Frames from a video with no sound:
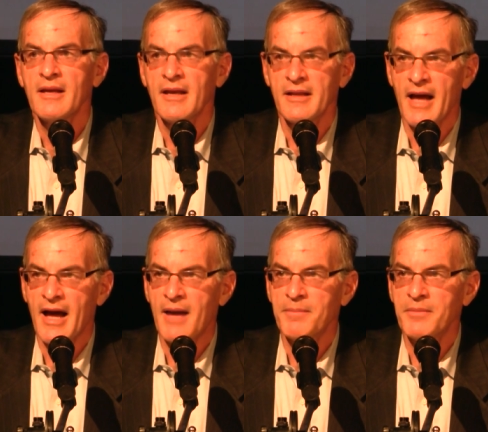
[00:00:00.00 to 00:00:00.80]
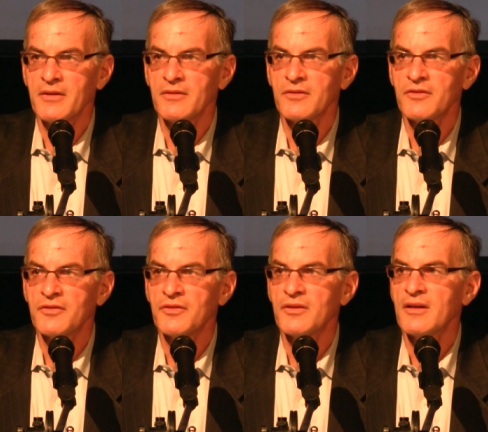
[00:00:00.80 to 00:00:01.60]
it
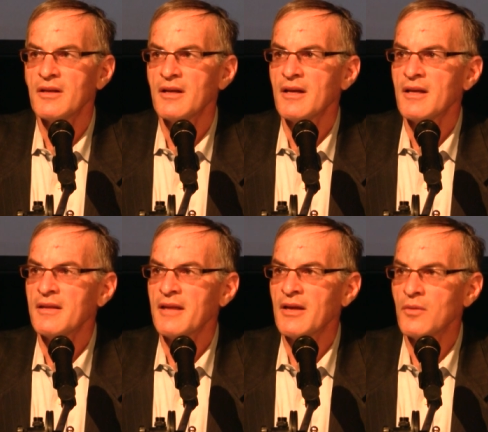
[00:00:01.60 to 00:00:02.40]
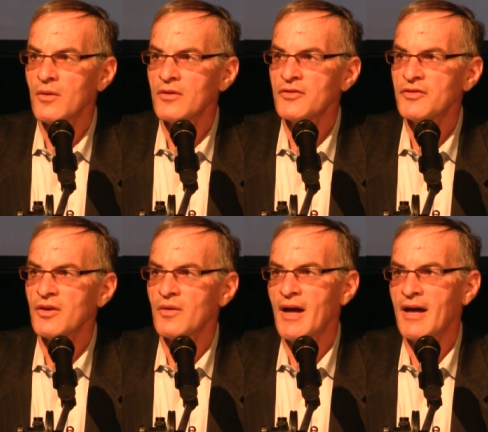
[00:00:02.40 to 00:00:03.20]
happens they
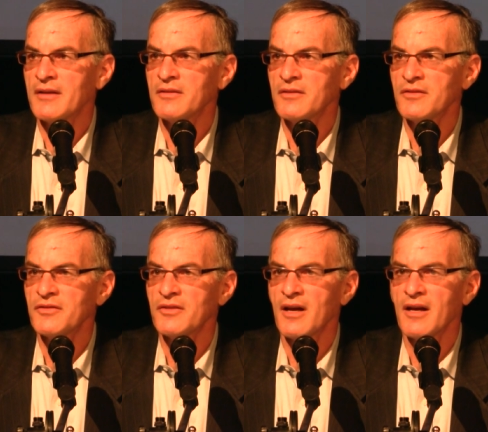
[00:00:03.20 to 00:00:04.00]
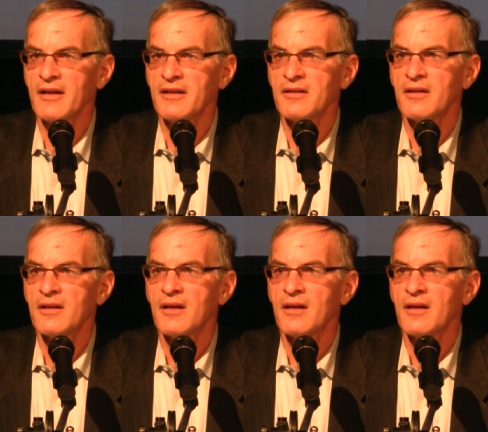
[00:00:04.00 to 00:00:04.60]
also have to decide